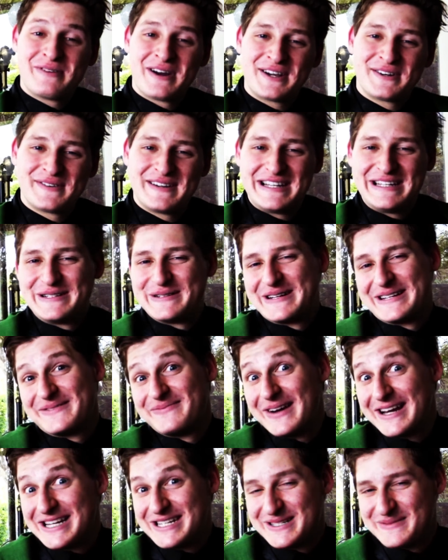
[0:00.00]
what we do at
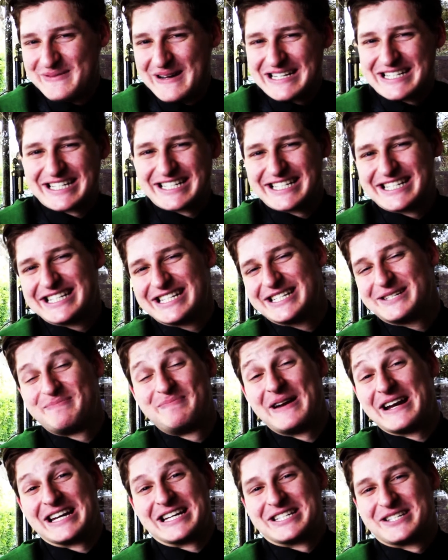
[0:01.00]
my special
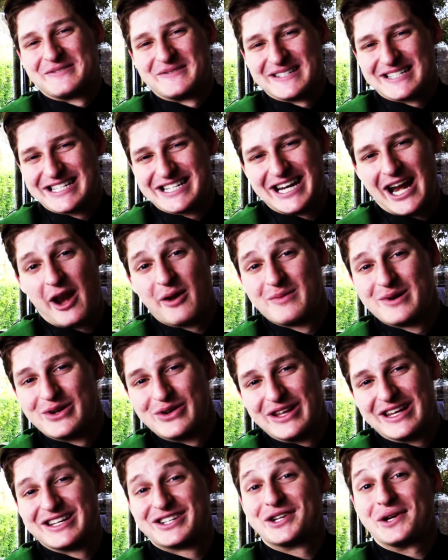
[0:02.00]
spiritual
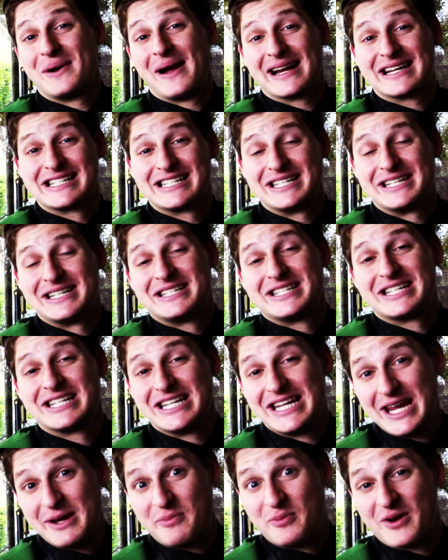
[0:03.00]
ceremony is you actually
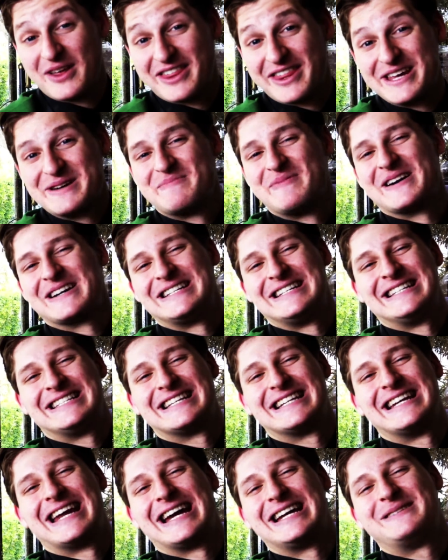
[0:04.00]
sleep with the body
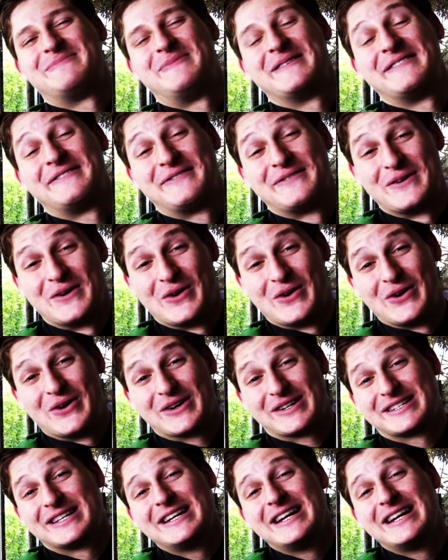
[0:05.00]
the night before.